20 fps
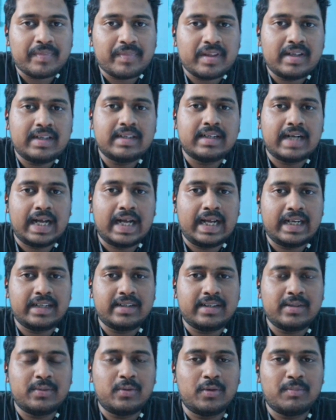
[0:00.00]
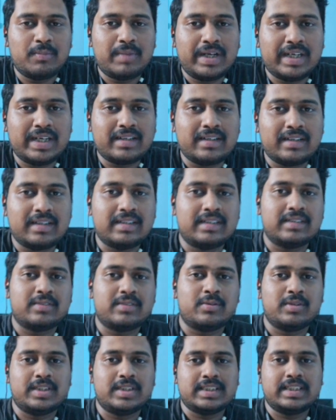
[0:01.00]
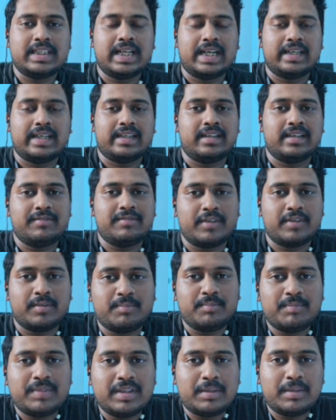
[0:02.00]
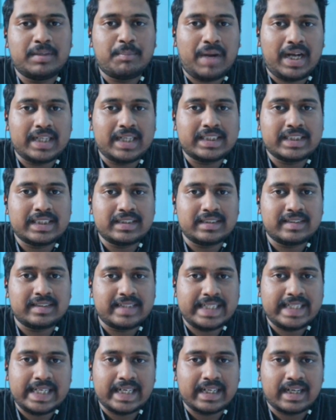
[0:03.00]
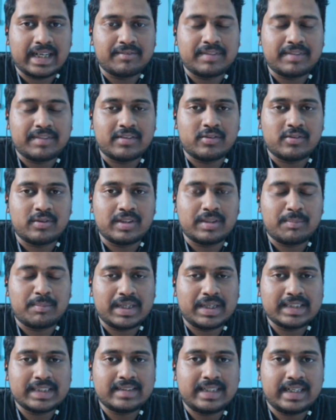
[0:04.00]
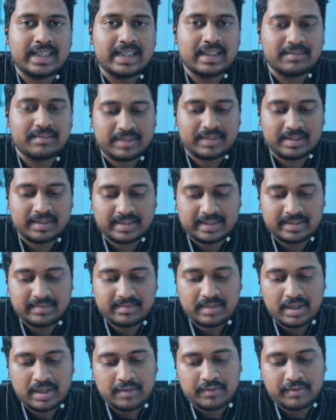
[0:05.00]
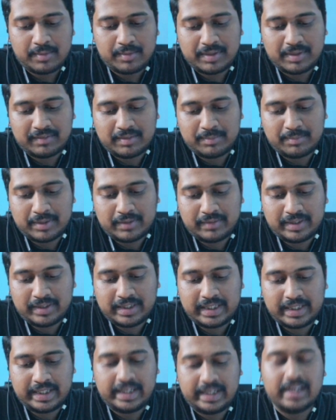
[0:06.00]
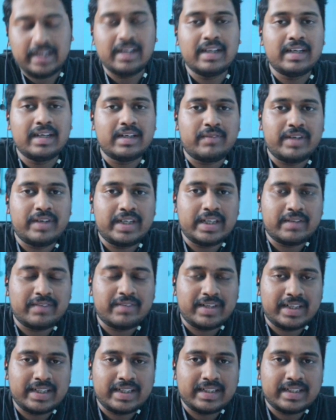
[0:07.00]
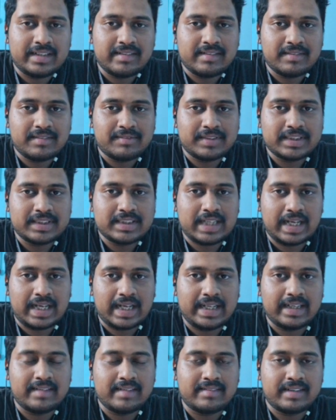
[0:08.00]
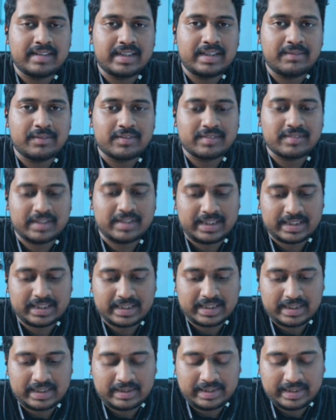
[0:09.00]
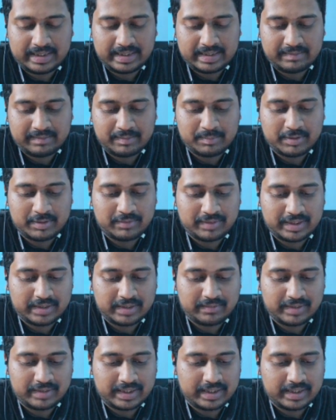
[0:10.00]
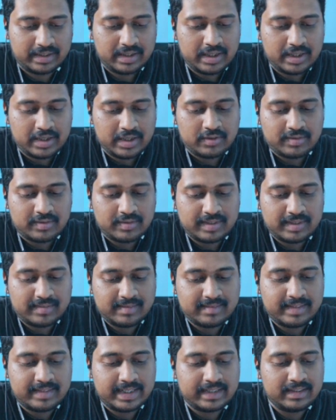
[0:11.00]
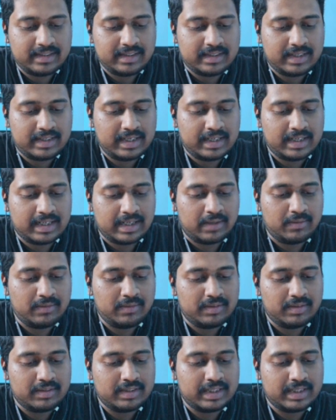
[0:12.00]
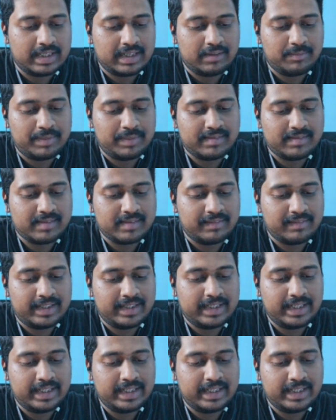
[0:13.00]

I had to go back through this data from the past 3.5 years. So in the past 3.5 years, that is from November 2020, that is the first INICET was conducted in November 2020. So since then till now, there have been seven